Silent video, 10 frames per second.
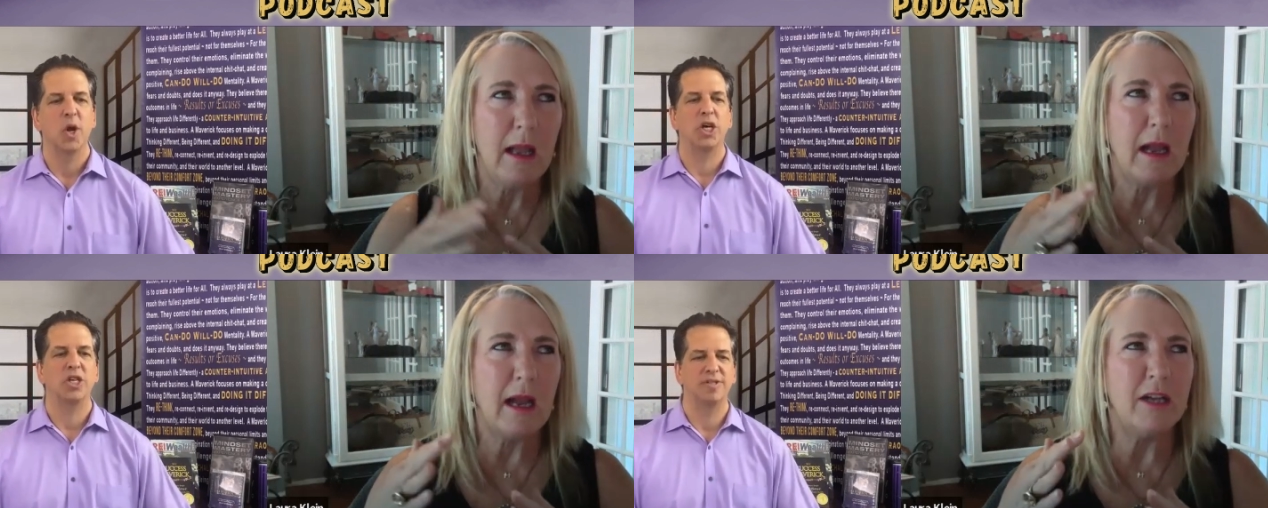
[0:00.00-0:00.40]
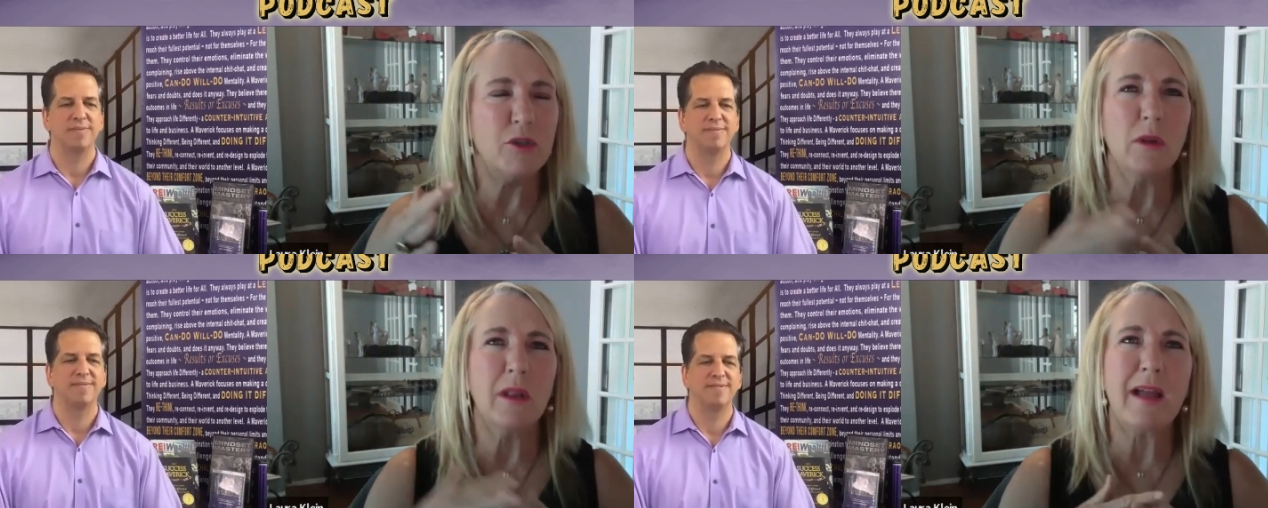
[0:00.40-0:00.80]
Speaker 1: Awesome. I
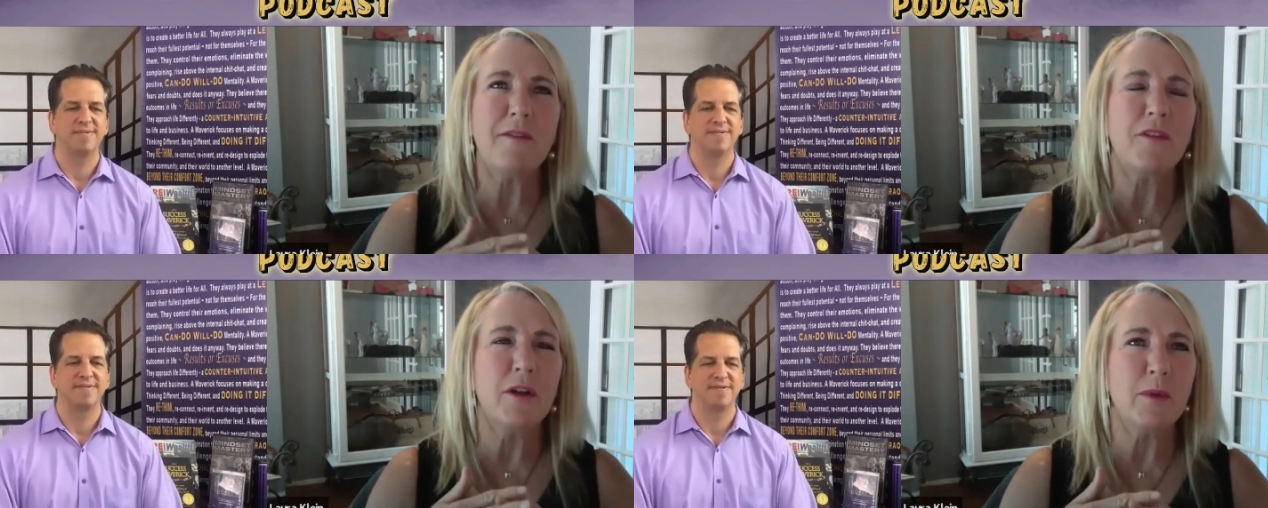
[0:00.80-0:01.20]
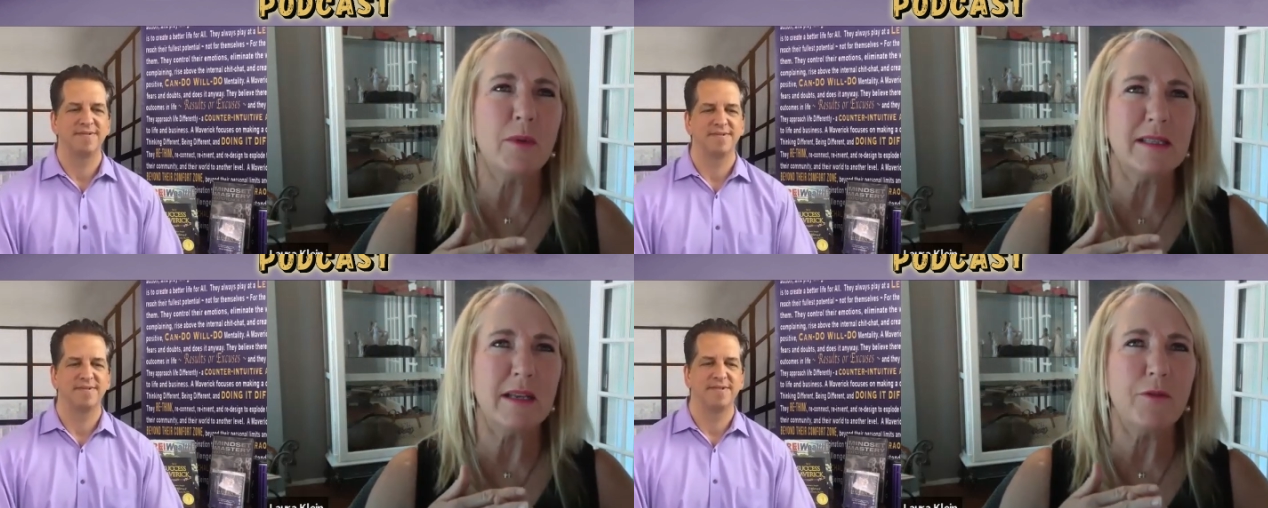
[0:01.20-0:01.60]
do a lot of
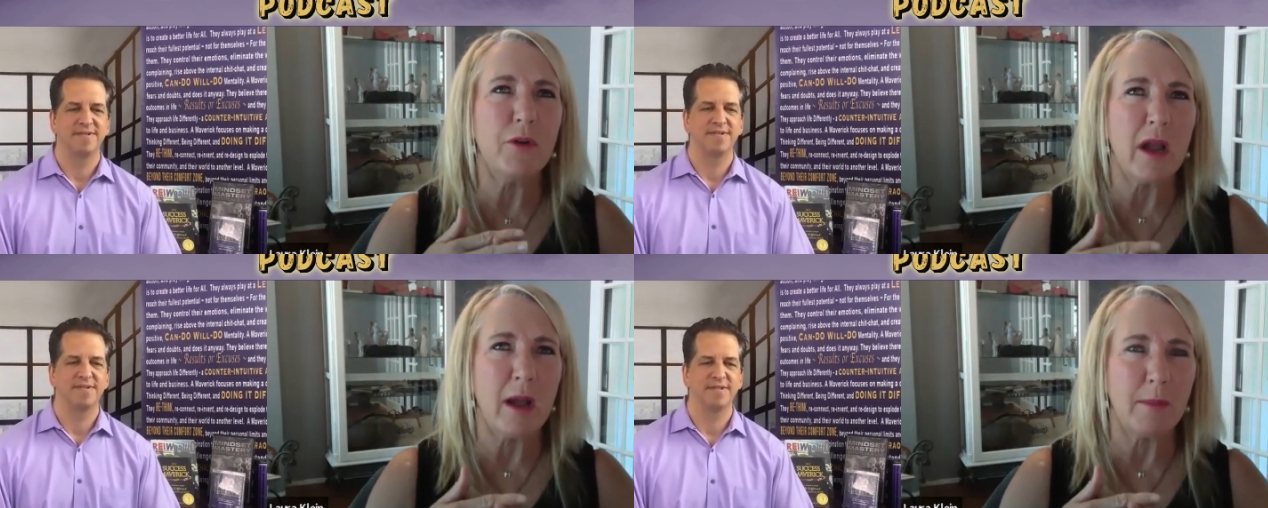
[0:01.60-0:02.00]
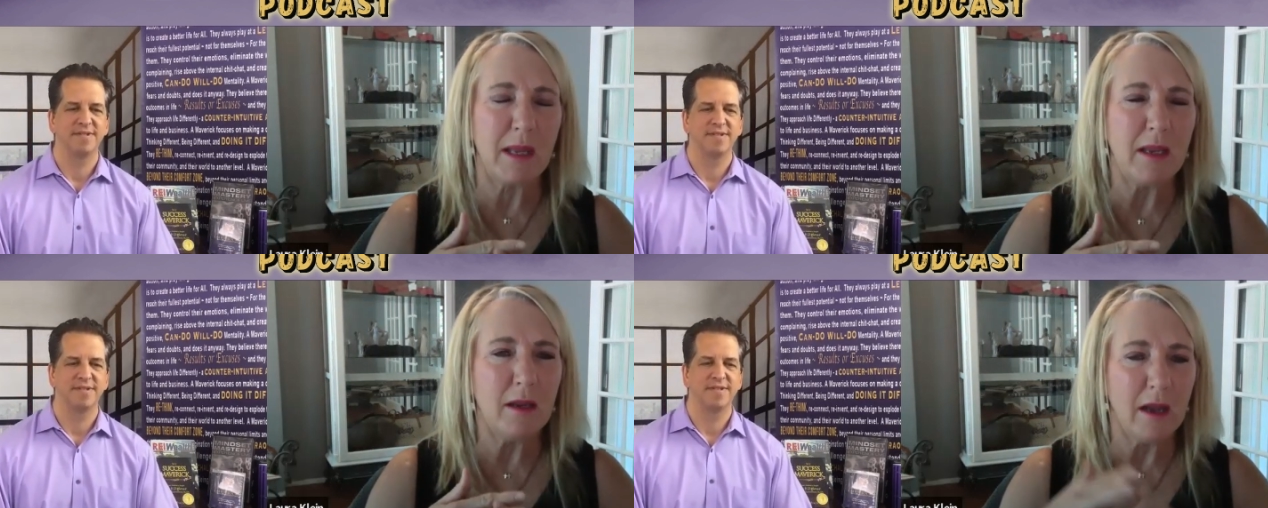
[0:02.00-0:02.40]
fundraising for
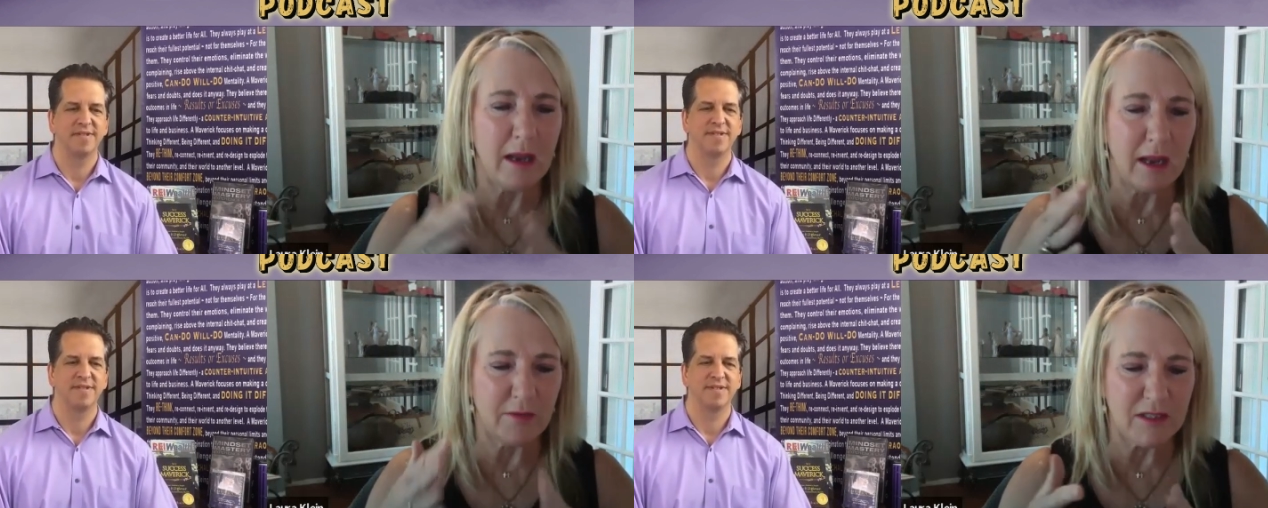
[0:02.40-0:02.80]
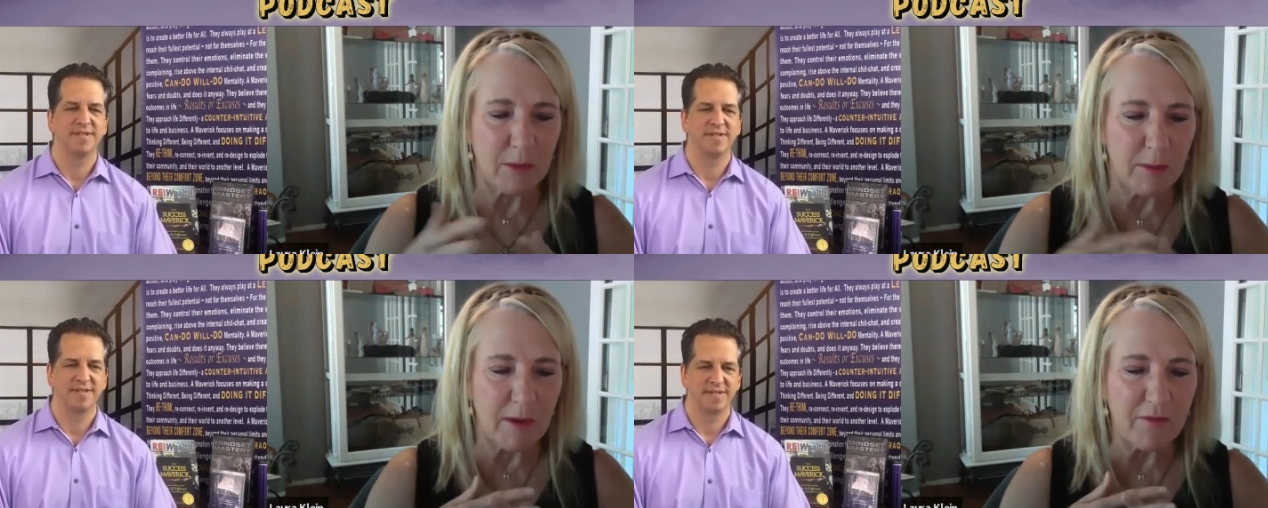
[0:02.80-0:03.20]
NAMI. I have
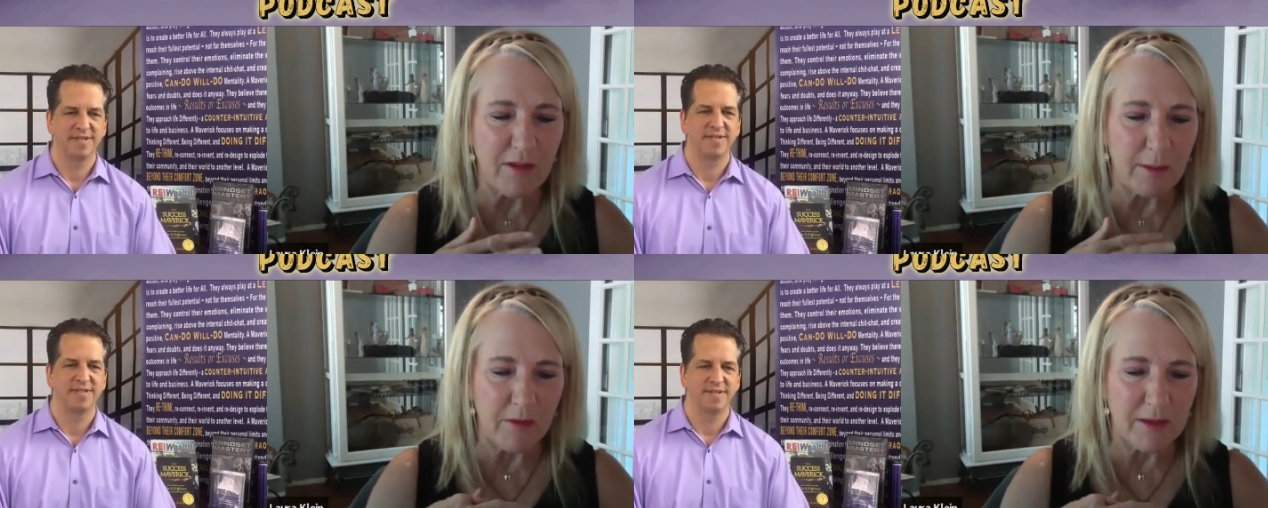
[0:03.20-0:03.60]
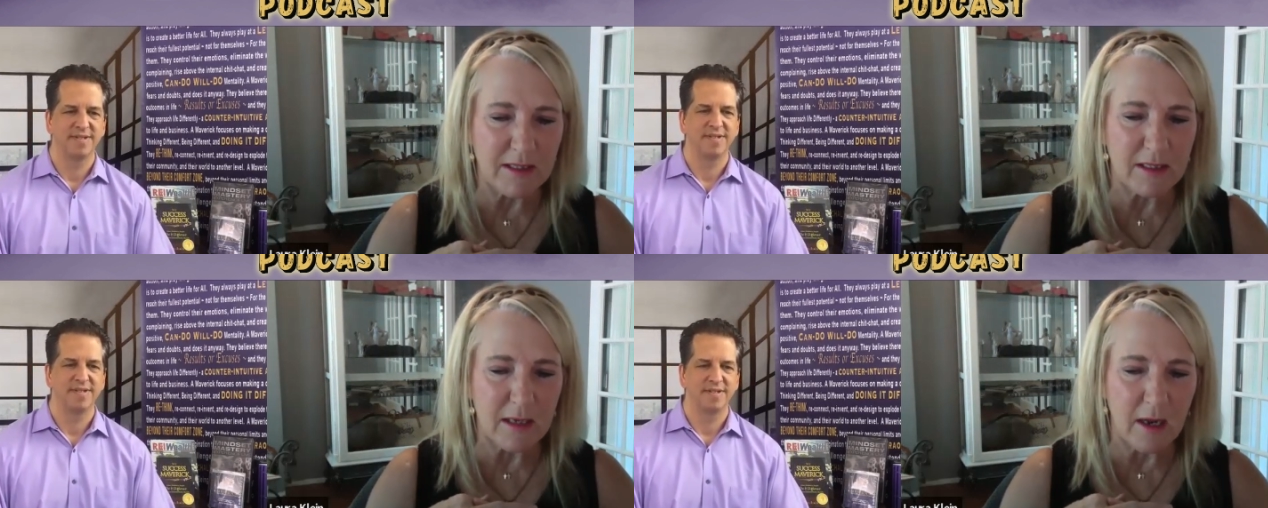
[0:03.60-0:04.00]
someone in my family that
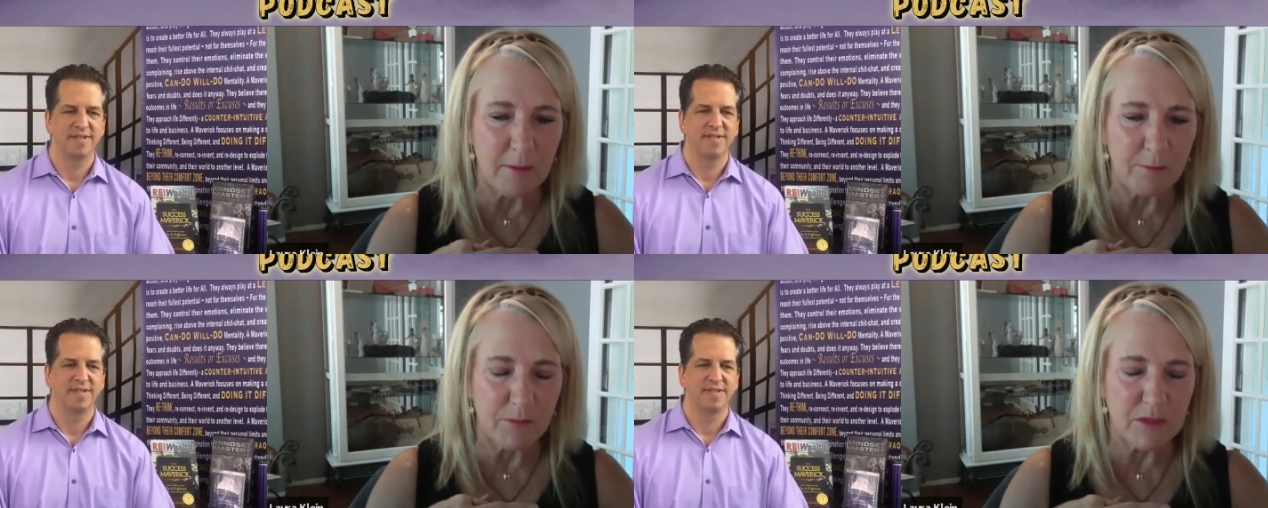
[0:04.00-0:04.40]
um,